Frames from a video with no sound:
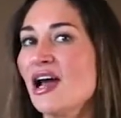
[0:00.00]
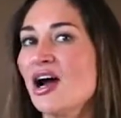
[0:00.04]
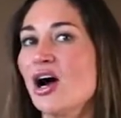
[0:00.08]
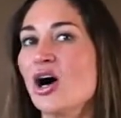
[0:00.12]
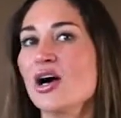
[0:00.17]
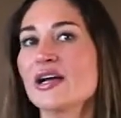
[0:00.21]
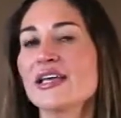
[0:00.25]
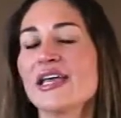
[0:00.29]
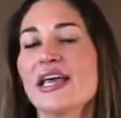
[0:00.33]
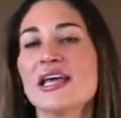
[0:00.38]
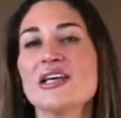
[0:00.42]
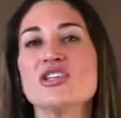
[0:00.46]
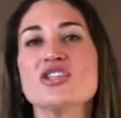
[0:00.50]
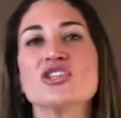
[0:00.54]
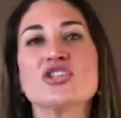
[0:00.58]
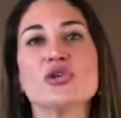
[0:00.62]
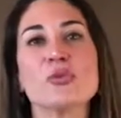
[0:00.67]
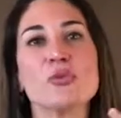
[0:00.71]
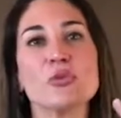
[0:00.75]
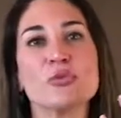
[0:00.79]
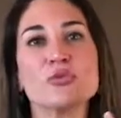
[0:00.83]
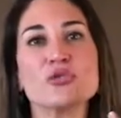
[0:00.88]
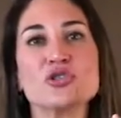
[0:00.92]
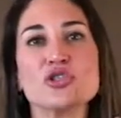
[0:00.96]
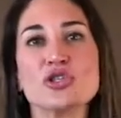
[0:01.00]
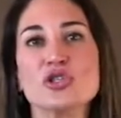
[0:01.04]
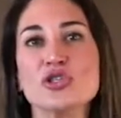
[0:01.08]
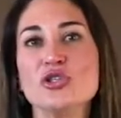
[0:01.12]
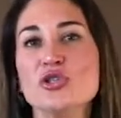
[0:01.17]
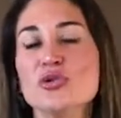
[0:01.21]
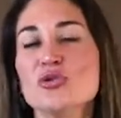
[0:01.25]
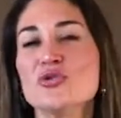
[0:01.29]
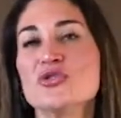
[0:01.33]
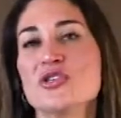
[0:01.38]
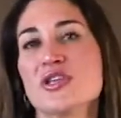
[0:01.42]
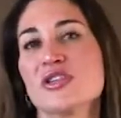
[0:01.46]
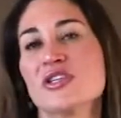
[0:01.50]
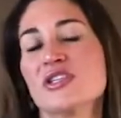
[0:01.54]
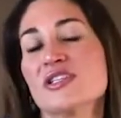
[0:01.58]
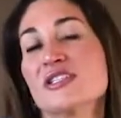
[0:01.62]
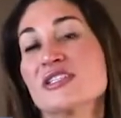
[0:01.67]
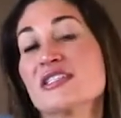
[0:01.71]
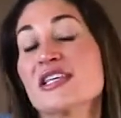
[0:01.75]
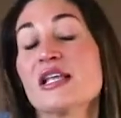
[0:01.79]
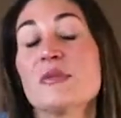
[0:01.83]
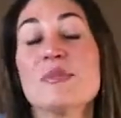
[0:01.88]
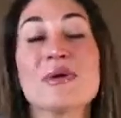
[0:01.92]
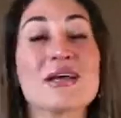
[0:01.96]
okay, to use on their
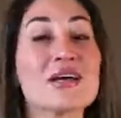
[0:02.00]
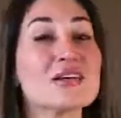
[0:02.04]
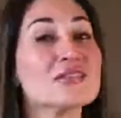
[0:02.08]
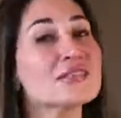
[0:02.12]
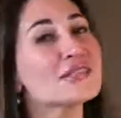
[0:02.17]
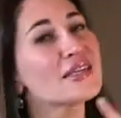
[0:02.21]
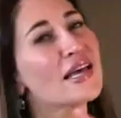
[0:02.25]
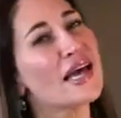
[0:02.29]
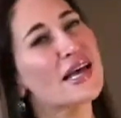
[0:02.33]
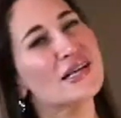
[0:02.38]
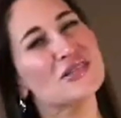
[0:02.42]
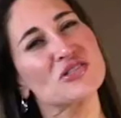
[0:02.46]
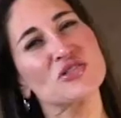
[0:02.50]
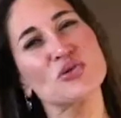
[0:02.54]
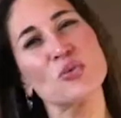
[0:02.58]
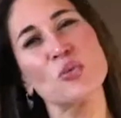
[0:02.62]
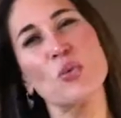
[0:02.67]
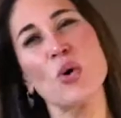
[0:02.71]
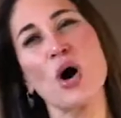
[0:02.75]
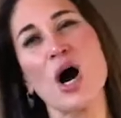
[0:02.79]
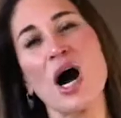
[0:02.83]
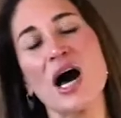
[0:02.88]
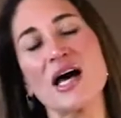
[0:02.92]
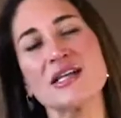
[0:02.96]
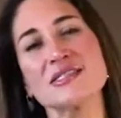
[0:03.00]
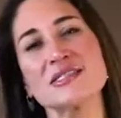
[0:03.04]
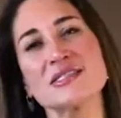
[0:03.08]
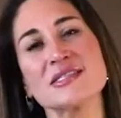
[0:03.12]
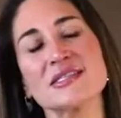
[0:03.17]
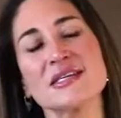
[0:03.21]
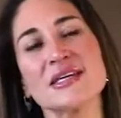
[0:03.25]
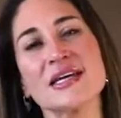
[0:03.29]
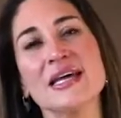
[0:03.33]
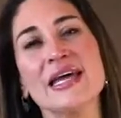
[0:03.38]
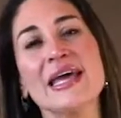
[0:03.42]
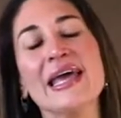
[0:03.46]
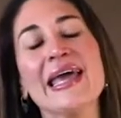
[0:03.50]
skin. Because guess what?